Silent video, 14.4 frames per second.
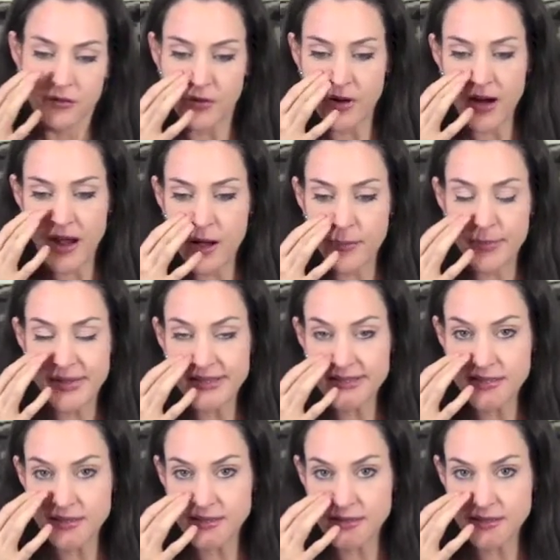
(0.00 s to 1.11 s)
for how
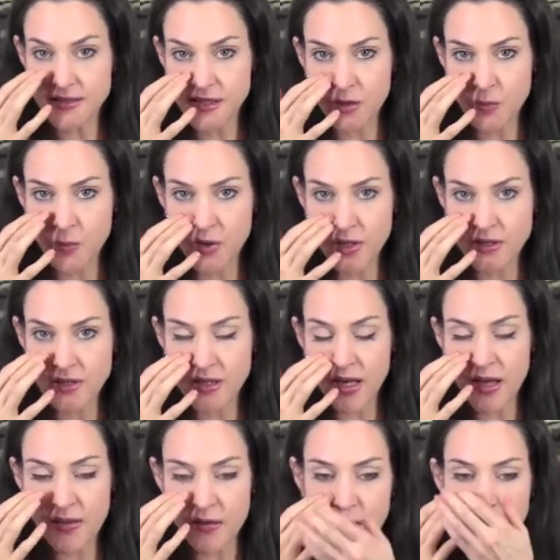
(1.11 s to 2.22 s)
businesses can work
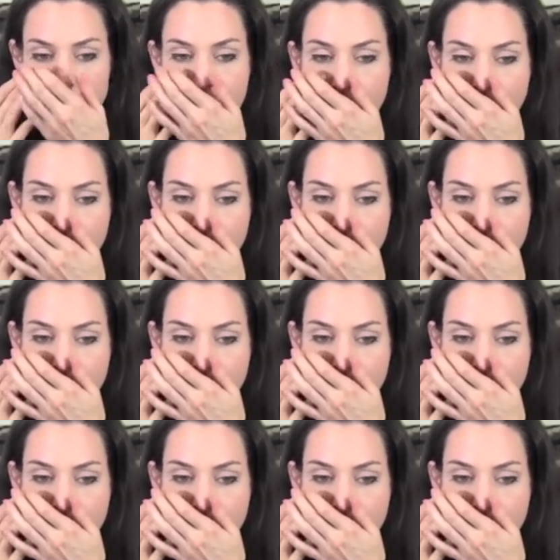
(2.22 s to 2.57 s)
together.